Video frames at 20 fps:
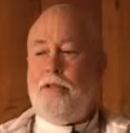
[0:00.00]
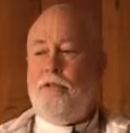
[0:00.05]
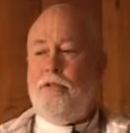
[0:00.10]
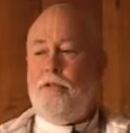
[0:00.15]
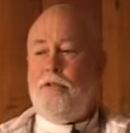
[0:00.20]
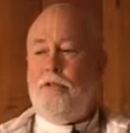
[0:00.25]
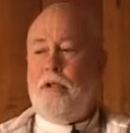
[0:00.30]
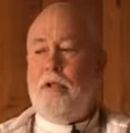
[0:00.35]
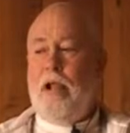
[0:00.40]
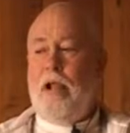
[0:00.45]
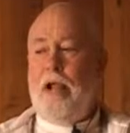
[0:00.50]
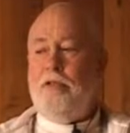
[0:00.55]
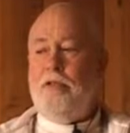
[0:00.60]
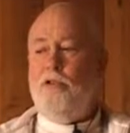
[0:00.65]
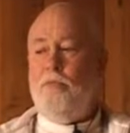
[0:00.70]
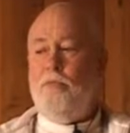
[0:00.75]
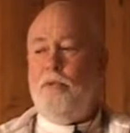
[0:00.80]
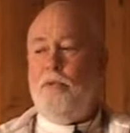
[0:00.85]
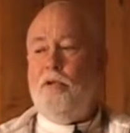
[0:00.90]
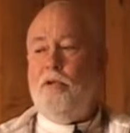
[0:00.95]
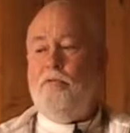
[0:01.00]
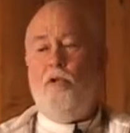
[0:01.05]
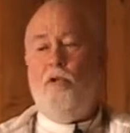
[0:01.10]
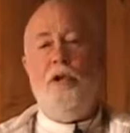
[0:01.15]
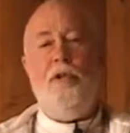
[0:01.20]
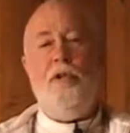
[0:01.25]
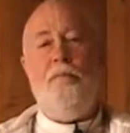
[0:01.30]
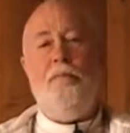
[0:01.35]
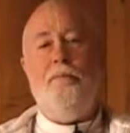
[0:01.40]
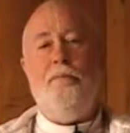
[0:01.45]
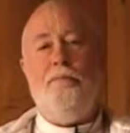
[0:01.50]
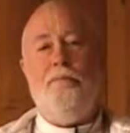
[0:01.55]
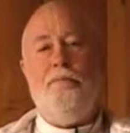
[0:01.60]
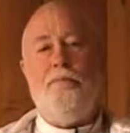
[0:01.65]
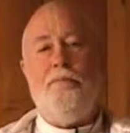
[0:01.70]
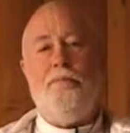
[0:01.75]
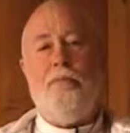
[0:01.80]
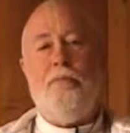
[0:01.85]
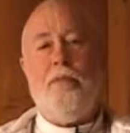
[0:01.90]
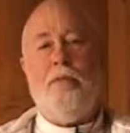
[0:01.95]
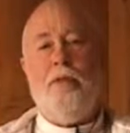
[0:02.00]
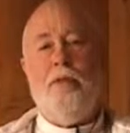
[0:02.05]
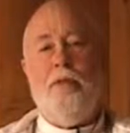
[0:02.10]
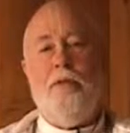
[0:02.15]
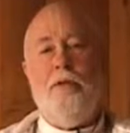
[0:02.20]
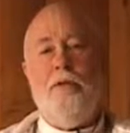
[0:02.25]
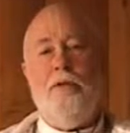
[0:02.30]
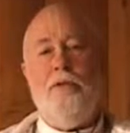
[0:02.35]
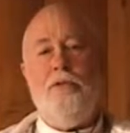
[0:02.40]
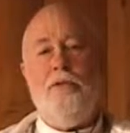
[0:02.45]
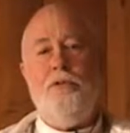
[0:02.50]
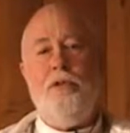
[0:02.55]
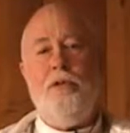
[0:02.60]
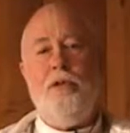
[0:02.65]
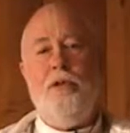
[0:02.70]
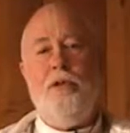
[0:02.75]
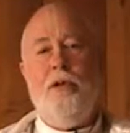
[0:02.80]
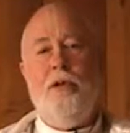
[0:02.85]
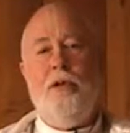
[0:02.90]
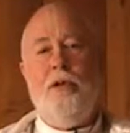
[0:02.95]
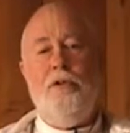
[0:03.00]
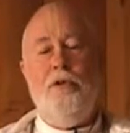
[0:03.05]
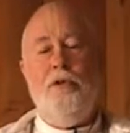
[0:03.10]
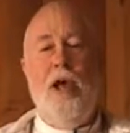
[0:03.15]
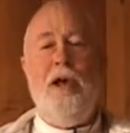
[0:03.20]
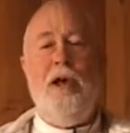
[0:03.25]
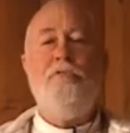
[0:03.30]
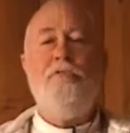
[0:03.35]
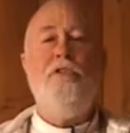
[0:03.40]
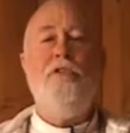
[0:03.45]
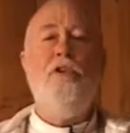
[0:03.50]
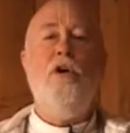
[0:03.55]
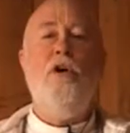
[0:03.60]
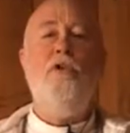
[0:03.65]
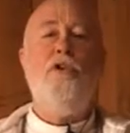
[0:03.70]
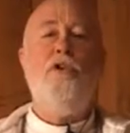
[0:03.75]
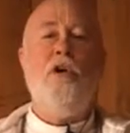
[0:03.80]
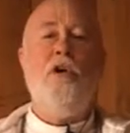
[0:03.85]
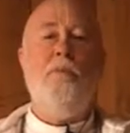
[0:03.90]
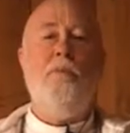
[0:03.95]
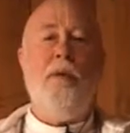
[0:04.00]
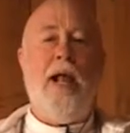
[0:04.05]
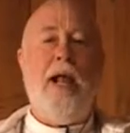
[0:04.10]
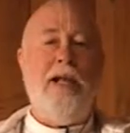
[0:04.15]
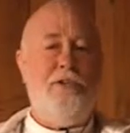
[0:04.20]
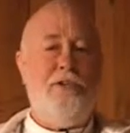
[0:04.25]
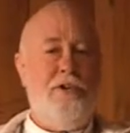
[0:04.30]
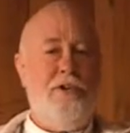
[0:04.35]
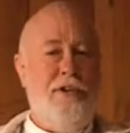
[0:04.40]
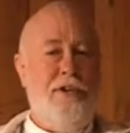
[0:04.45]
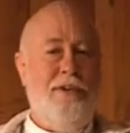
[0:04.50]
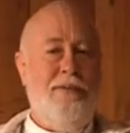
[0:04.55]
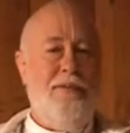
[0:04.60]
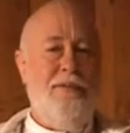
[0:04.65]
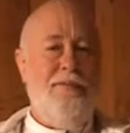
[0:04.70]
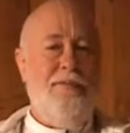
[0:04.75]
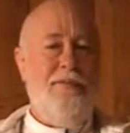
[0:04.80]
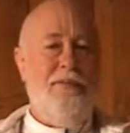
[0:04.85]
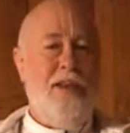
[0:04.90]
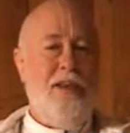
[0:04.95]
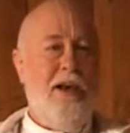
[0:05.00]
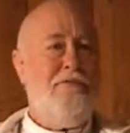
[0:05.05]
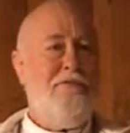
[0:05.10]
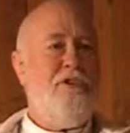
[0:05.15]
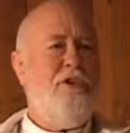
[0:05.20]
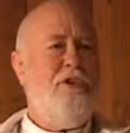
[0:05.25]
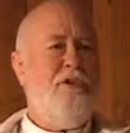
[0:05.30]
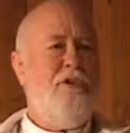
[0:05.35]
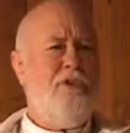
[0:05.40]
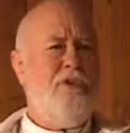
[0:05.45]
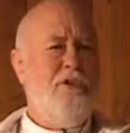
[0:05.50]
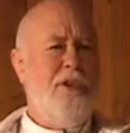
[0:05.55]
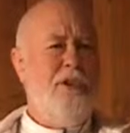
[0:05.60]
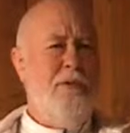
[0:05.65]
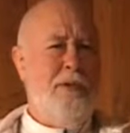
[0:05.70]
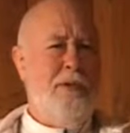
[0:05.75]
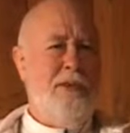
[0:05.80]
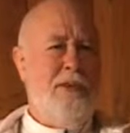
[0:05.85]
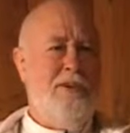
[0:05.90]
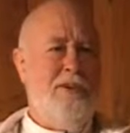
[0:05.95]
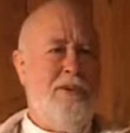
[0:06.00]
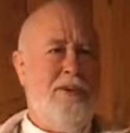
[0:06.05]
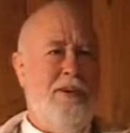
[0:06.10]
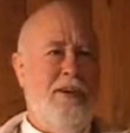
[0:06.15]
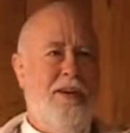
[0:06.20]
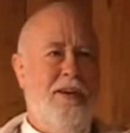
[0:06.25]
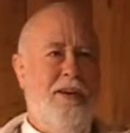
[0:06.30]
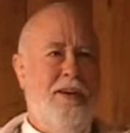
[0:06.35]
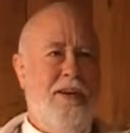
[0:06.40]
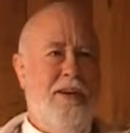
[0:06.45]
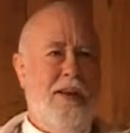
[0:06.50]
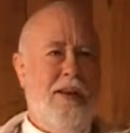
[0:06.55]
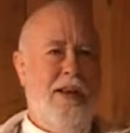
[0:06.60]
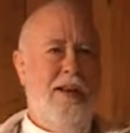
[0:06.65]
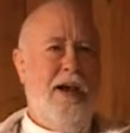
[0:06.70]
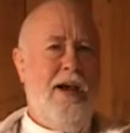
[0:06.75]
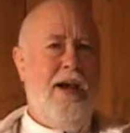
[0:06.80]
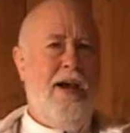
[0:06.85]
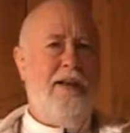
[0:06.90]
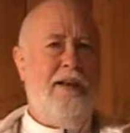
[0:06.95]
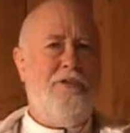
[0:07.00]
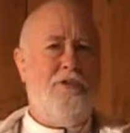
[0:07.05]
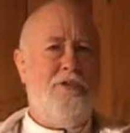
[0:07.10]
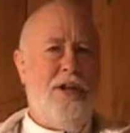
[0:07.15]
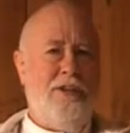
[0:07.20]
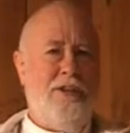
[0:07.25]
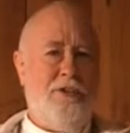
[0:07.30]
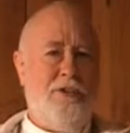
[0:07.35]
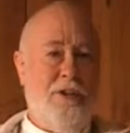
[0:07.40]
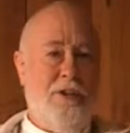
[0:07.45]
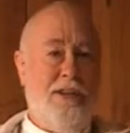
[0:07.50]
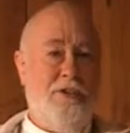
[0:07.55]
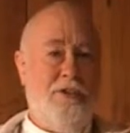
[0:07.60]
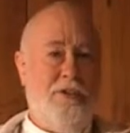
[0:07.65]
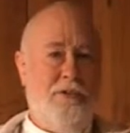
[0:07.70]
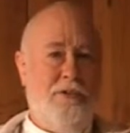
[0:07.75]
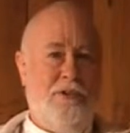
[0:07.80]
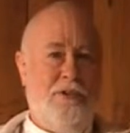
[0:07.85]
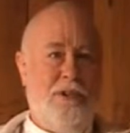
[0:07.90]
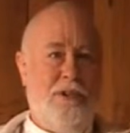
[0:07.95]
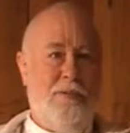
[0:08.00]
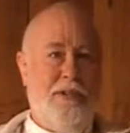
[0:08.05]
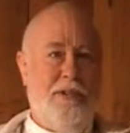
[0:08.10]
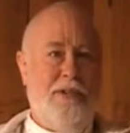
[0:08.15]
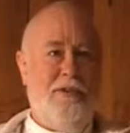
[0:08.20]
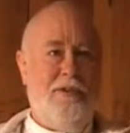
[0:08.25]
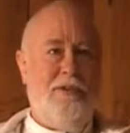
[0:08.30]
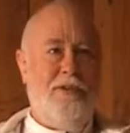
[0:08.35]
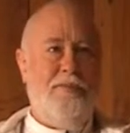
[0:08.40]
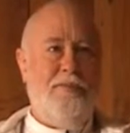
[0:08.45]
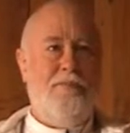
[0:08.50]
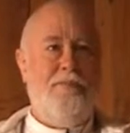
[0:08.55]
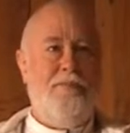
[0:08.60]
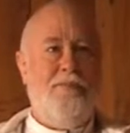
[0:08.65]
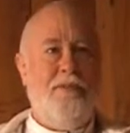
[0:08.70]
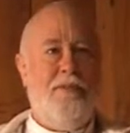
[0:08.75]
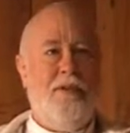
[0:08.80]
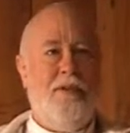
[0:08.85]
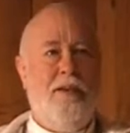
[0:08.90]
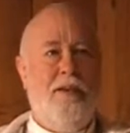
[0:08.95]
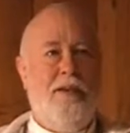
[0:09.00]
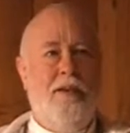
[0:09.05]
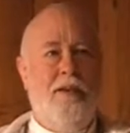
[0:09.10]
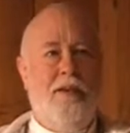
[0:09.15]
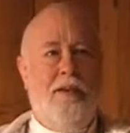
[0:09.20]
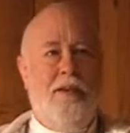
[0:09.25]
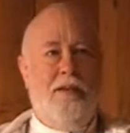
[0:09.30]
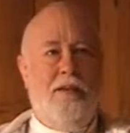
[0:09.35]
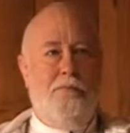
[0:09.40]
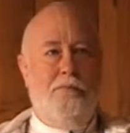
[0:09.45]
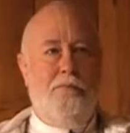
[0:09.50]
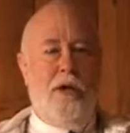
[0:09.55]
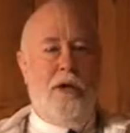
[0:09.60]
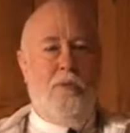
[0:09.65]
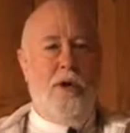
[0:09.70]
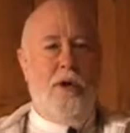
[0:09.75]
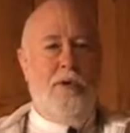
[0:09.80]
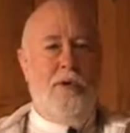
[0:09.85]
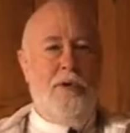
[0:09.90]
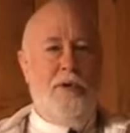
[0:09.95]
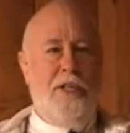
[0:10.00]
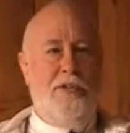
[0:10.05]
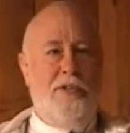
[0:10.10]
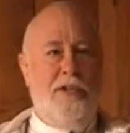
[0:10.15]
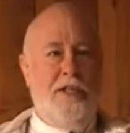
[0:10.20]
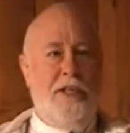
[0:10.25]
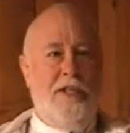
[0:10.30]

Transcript: that has to be avoided. You see, you have to know your capacity. You have to know your limits. and not transgress those limits. But when we